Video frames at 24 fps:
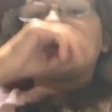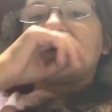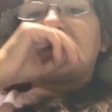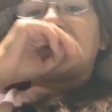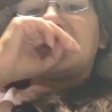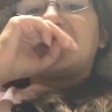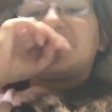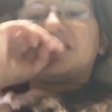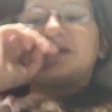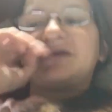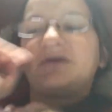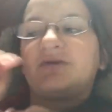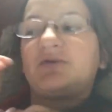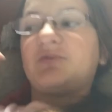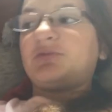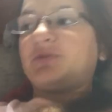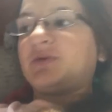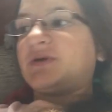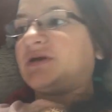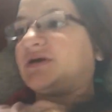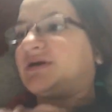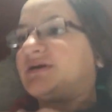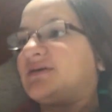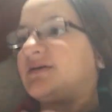so I just
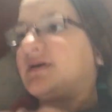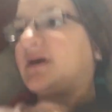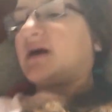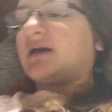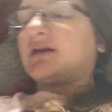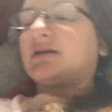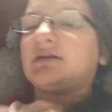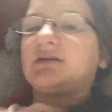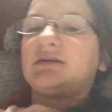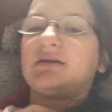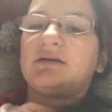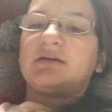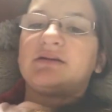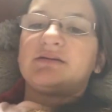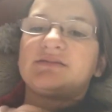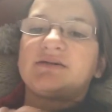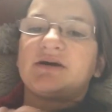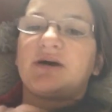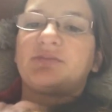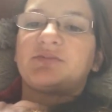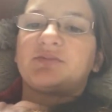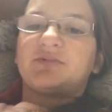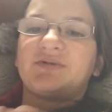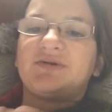finished editing
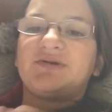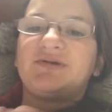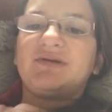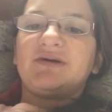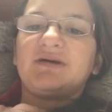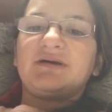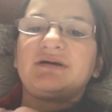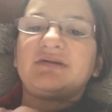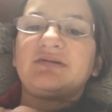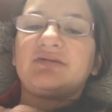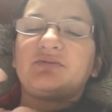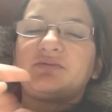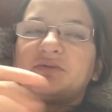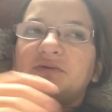chapter 6,